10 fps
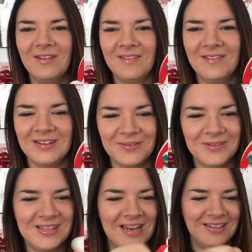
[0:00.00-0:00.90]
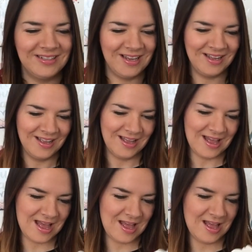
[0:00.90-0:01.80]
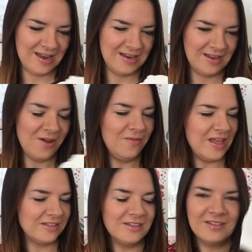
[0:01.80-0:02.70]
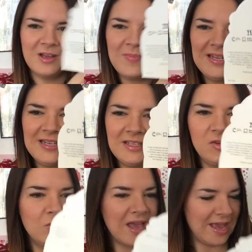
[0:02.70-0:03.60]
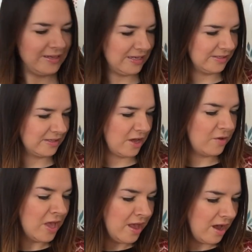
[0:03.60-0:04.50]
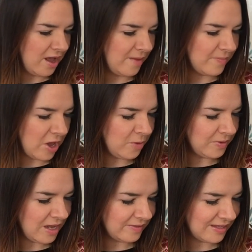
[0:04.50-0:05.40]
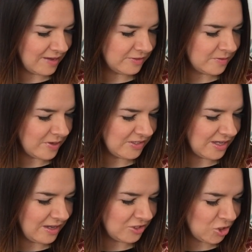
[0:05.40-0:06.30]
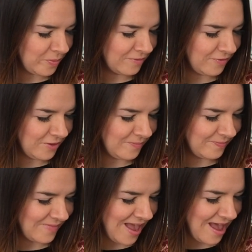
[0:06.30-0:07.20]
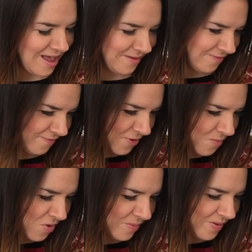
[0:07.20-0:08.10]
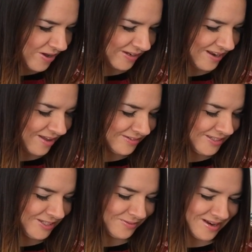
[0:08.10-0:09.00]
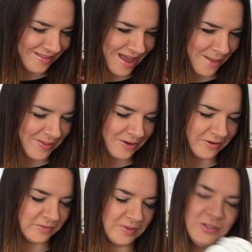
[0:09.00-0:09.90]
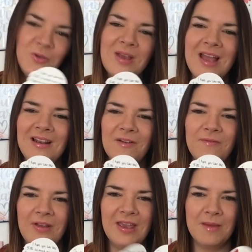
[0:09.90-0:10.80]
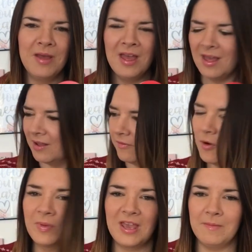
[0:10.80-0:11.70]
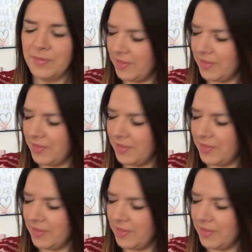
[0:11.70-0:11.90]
Oh, little Santa. And, oh, that's Good Diabetes UK Tesco. I hope you like the gift as much as I like shopping for them. From one bargain hunter to another, happy Christmas. To Kate, love for Kim. From Kim.